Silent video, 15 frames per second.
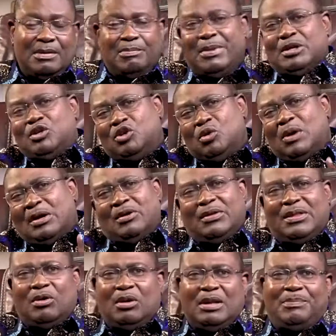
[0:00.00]
But you are not
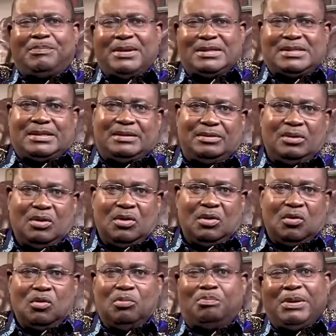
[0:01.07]
the only person
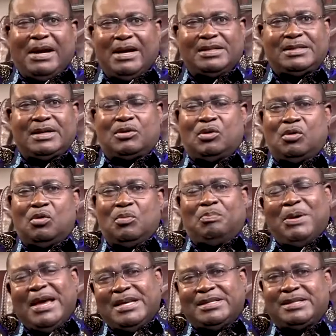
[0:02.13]
who bears the, who
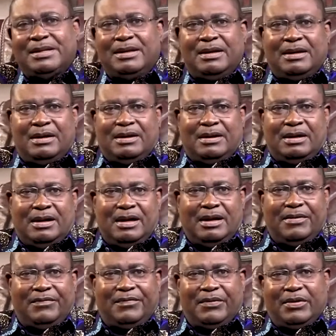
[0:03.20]
pays
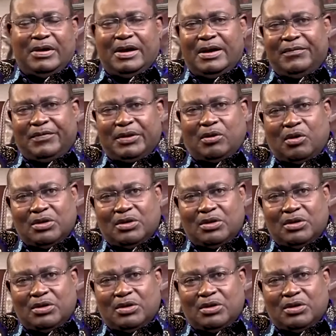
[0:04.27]
for the